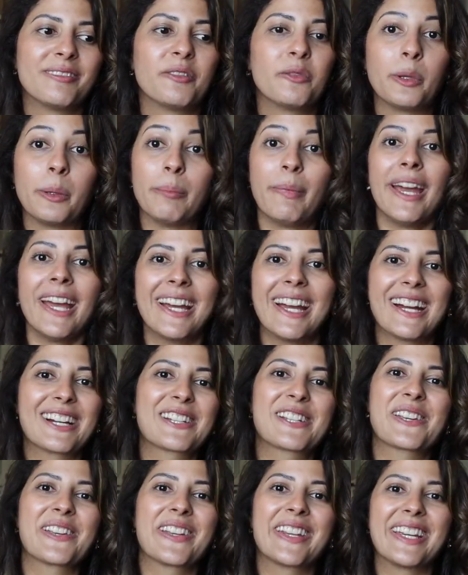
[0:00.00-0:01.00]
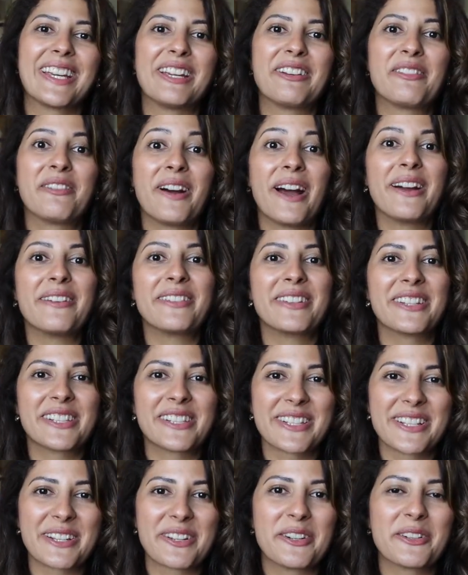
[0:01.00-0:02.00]
we met actually five
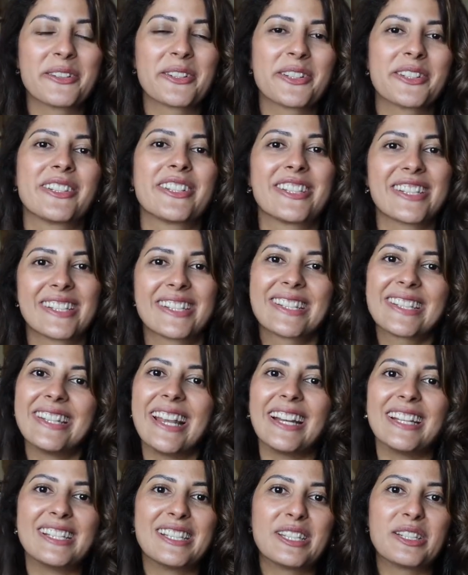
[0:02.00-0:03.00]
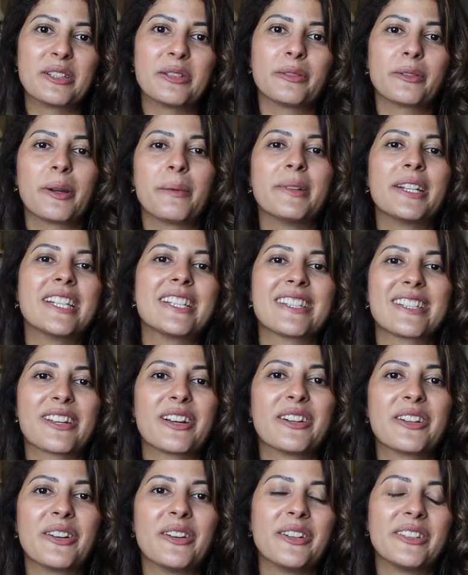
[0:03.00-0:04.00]
years ago. So it's just nice to reminisce
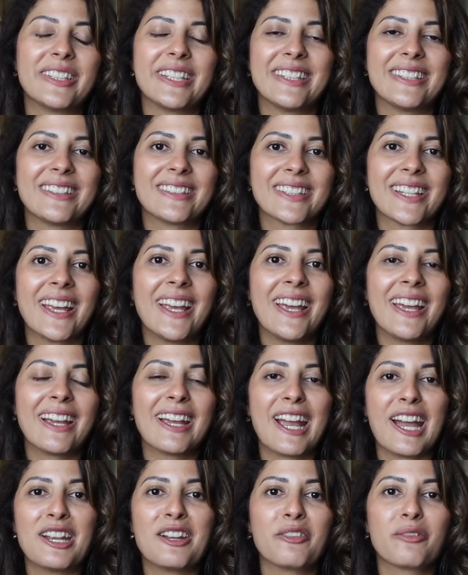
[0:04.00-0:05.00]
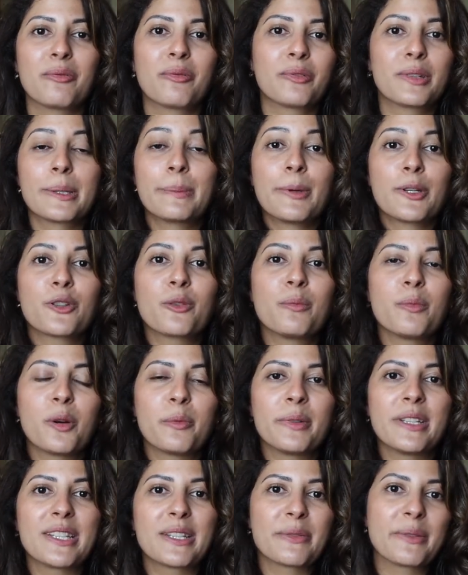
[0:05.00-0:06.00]
on all these kind of special
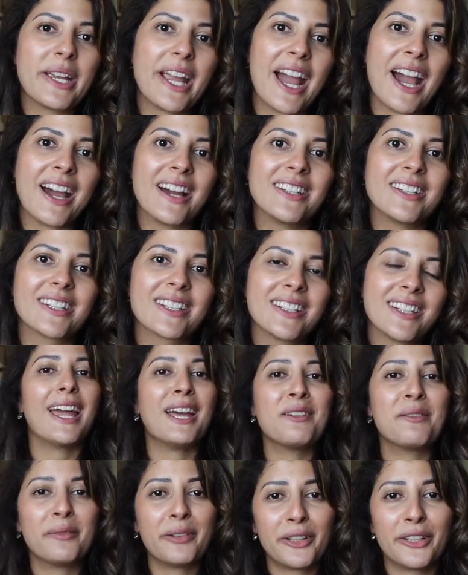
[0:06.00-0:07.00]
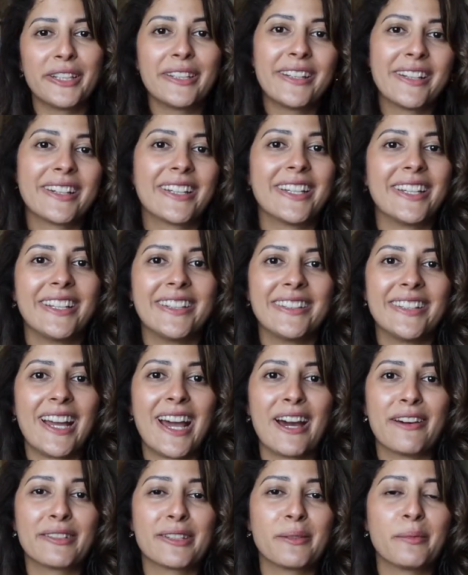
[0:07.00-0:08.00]
moments we had. I'm very lucky to
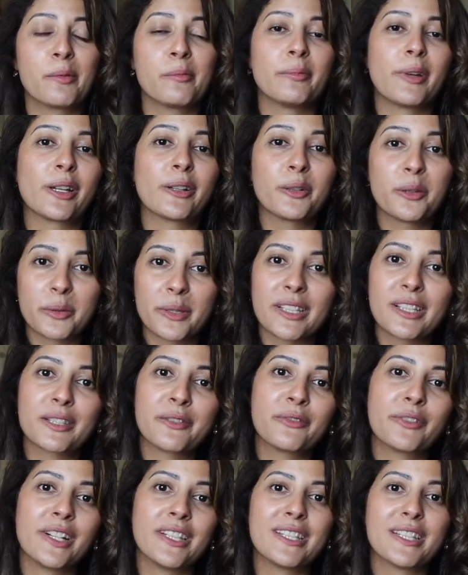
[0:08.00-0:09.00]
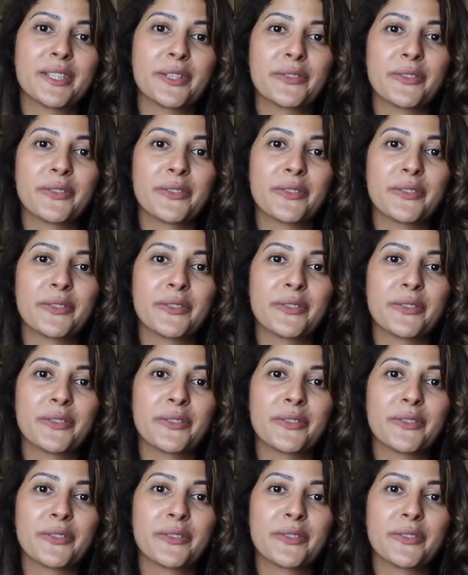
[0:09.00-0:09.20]
have some of my closest friends